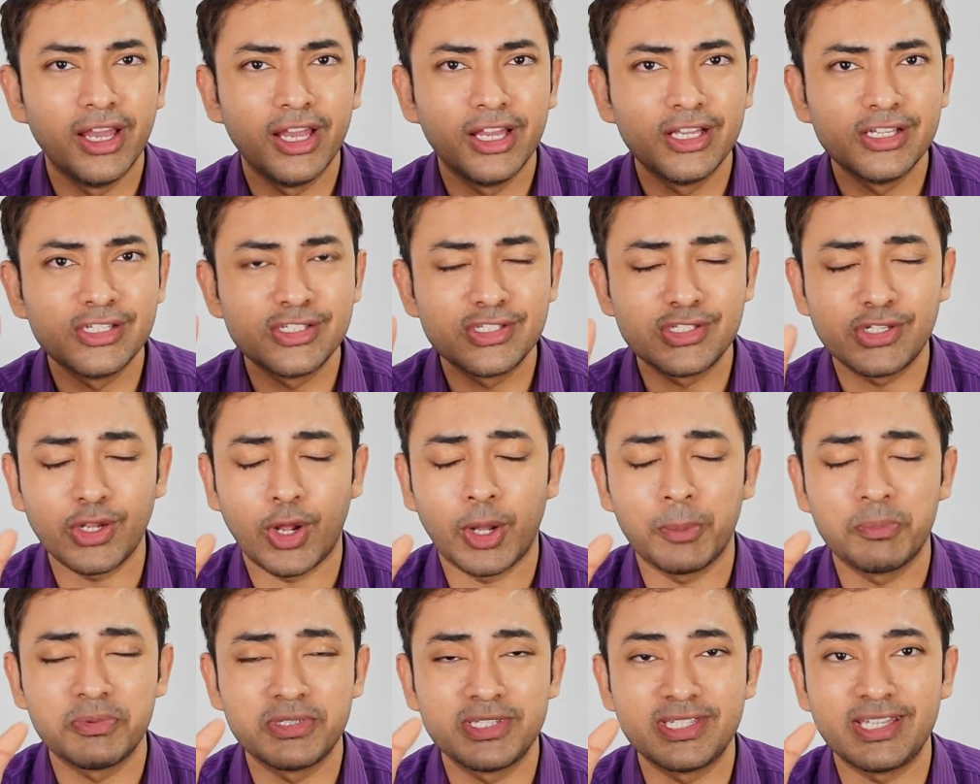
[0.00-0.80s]

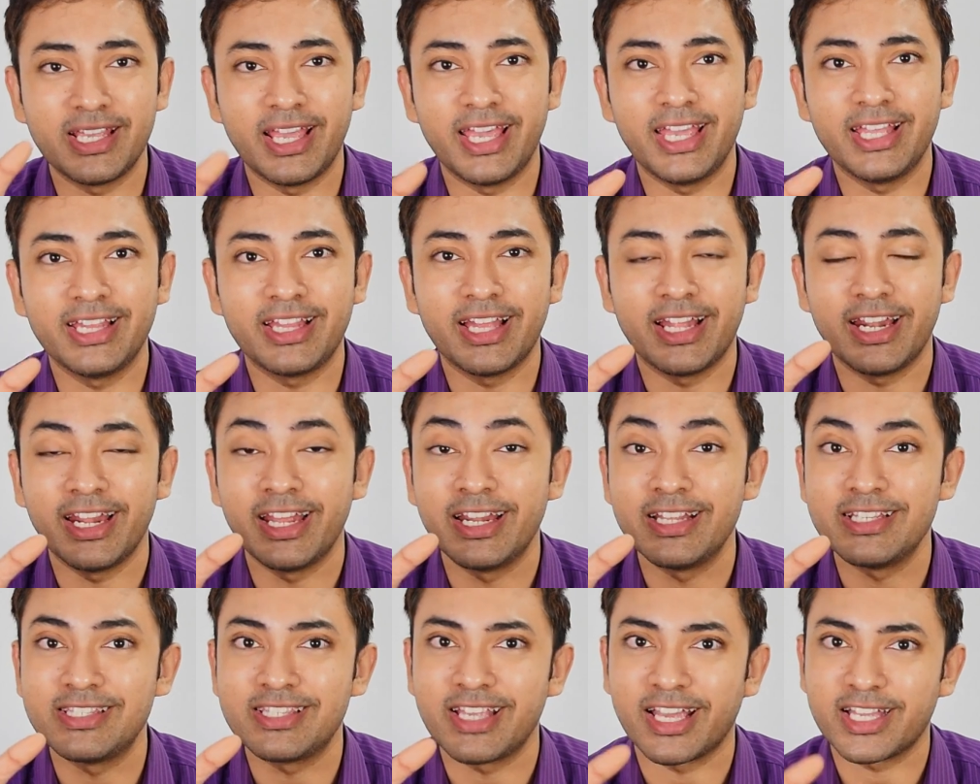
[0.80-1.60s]
Stop saying that it
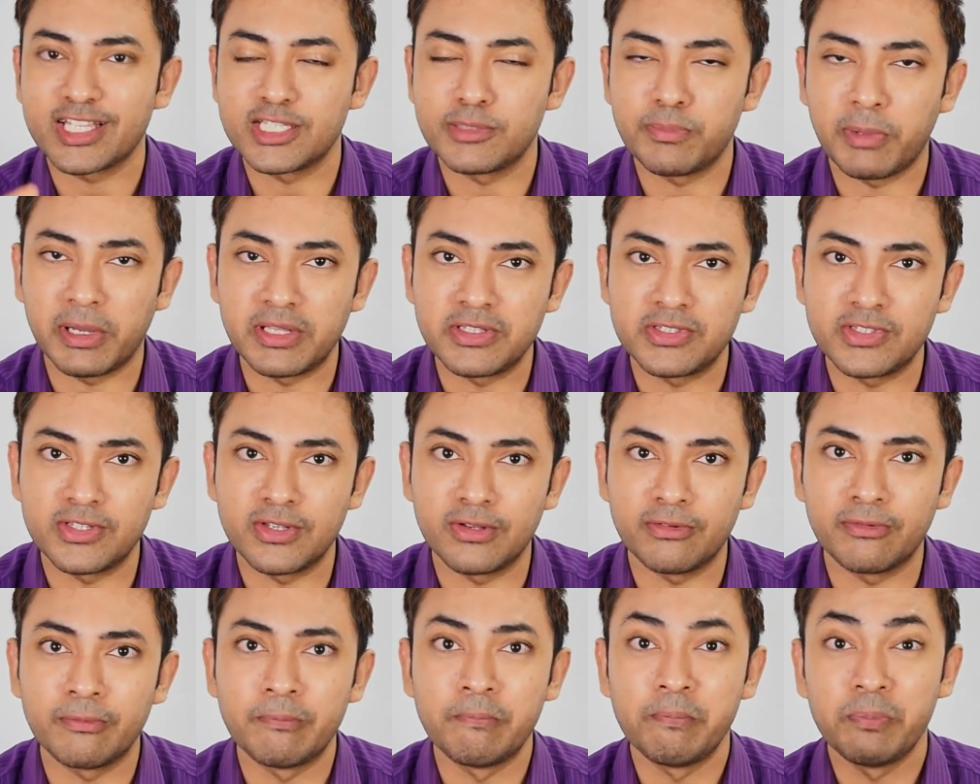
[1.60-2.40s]
is
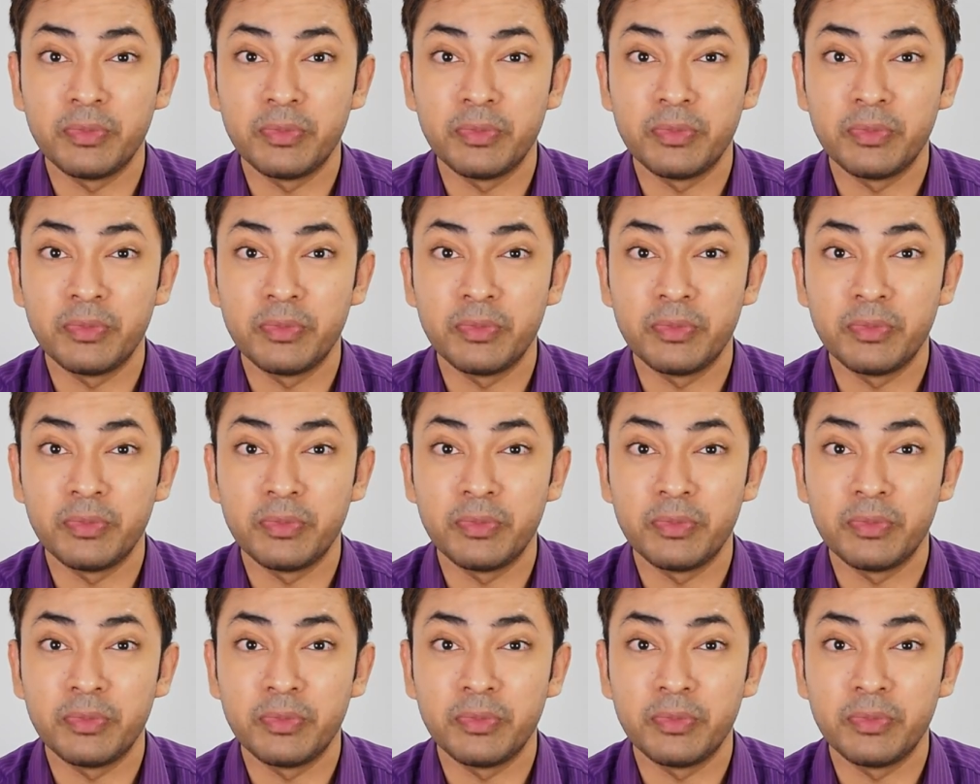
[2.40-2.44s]
expensive.